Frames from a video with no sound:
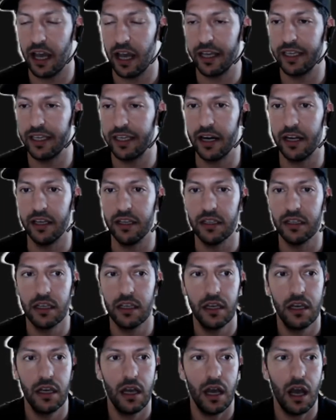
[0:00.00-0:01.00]
I get it,
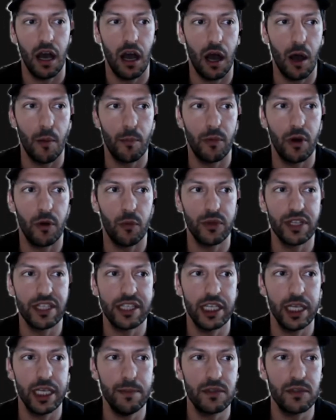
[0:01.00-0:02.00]
uh, but we
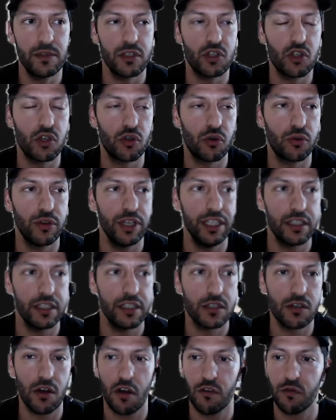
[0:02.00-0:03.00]
seem to treat
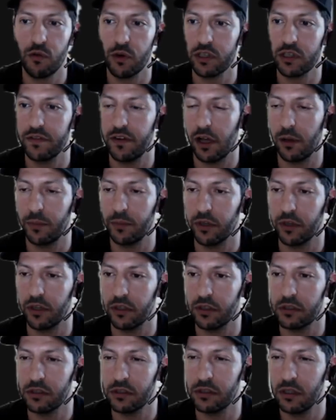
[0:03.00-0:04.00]
software
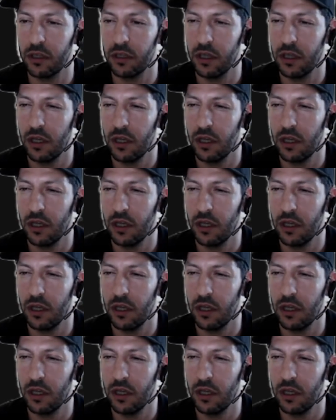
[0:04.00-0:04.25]
developers